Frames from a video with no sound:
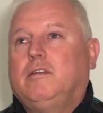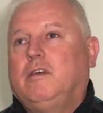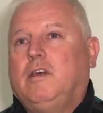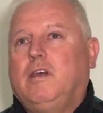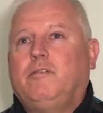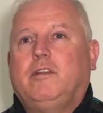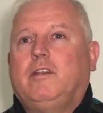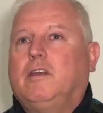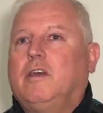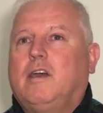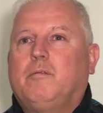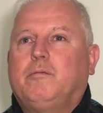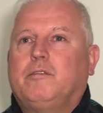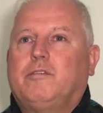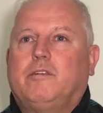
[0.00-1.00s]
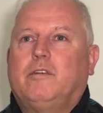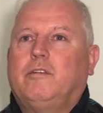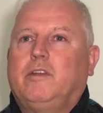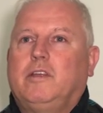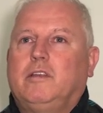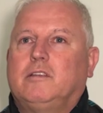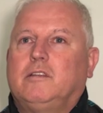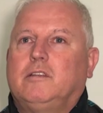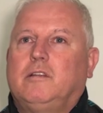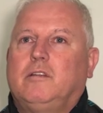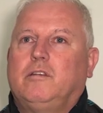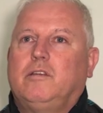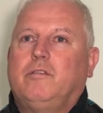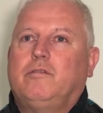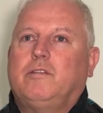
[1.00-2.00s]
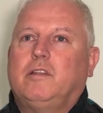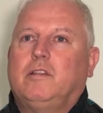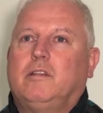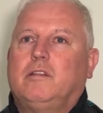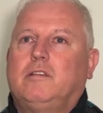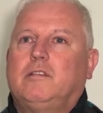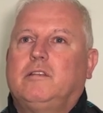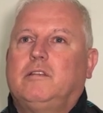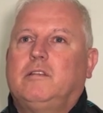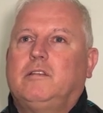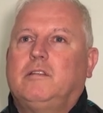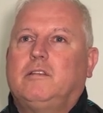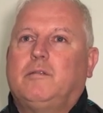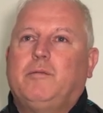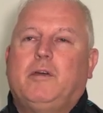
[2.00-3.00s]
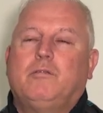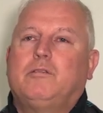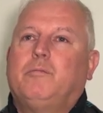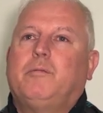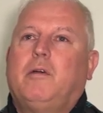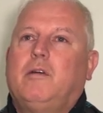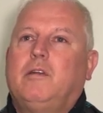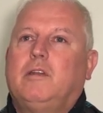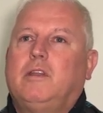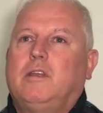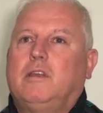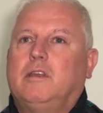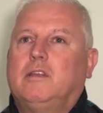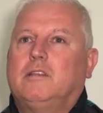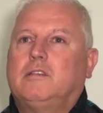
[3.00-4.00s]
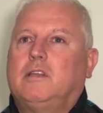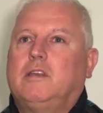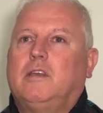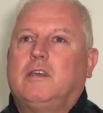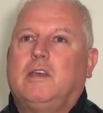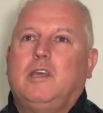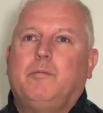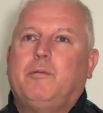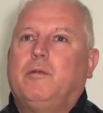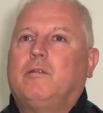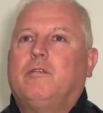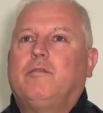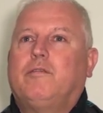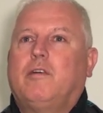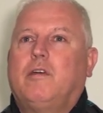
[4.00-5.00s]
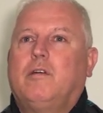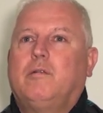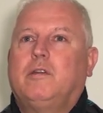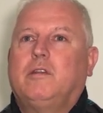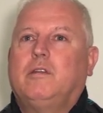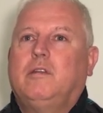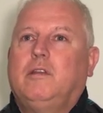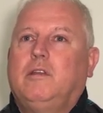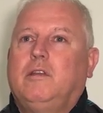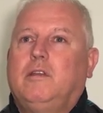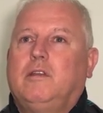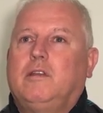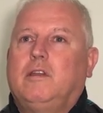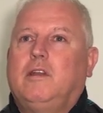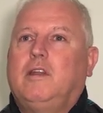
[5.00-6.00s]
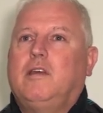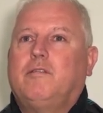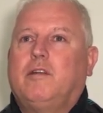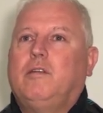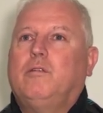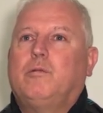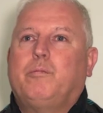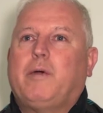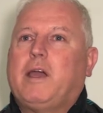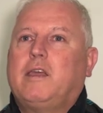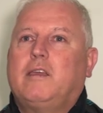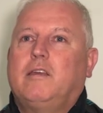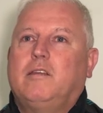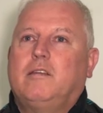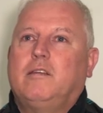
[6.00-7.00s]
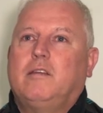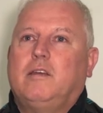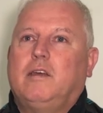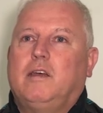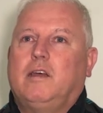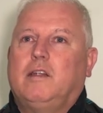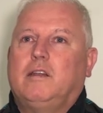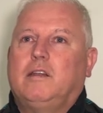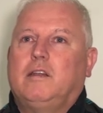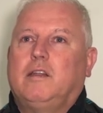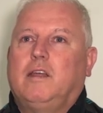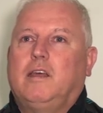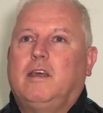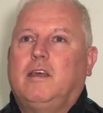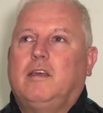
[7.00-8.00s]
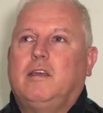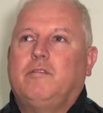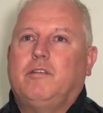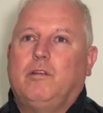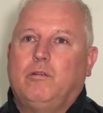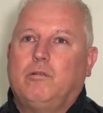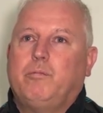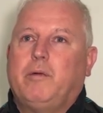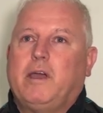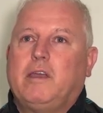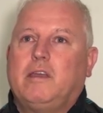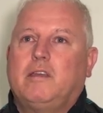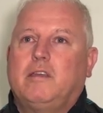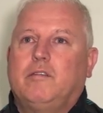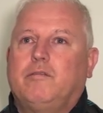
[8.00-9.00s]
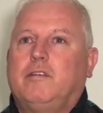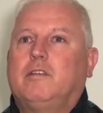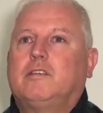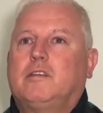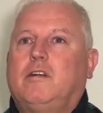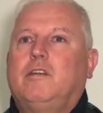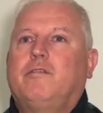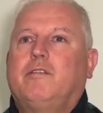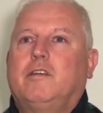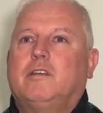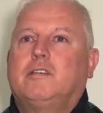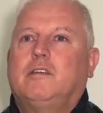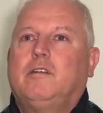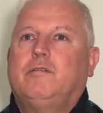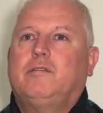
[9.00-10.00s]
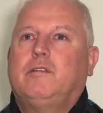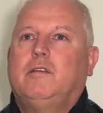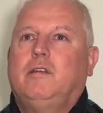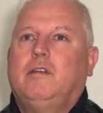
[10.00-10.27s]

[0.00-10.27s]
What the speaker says: Everything happens for a reason in life, and the most important thing is that you keep looking forward. You never look back. And if you look back, you feel sorry for yourself.